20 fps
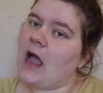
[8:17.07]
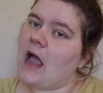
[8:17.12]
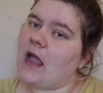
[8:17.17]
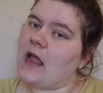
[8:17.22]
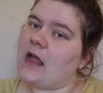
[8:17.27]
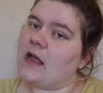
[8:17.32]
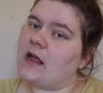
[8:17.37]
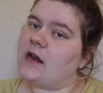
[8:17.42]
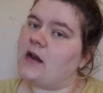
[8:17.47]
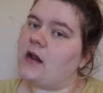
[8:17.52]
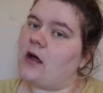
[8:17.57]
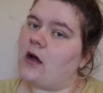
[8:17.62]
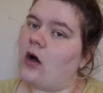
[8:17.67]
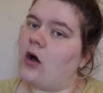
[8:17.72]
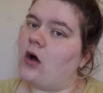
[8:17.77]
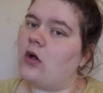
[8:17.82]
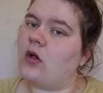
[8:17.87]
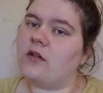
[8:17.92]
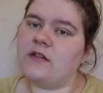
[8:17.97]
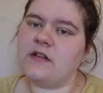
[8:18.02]
and
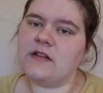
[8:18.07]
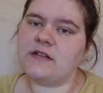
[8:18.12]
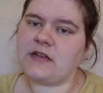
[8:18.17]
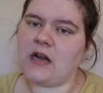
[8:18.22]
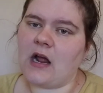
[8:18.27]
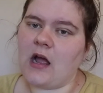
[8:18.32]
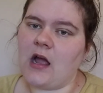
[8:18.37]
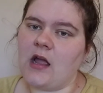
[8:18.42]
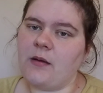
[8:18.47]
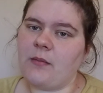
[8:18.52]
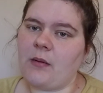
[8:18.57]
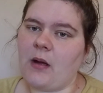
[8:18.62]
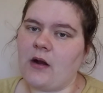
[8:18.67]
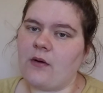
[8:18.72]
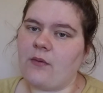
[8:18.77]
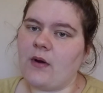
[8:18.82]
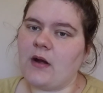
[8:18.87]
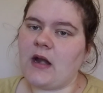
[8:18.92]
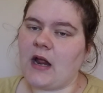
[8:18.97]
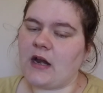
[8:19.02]
all in this time I
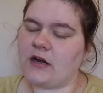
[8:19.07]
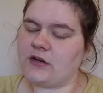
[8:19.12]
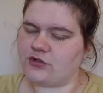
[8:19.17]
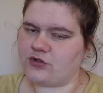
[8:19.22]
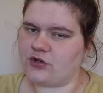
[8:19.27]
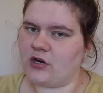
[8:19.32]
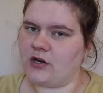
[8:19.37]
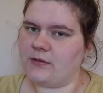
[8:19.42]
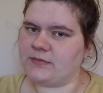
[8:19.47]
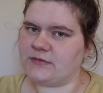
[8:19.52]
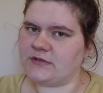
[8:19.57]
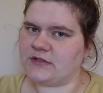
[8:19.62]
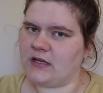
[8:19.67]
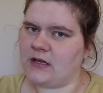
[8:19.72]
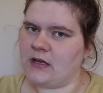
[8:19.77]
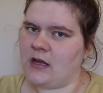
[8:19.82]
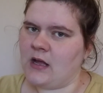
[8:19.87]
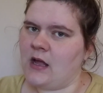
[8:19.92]
ran out of strips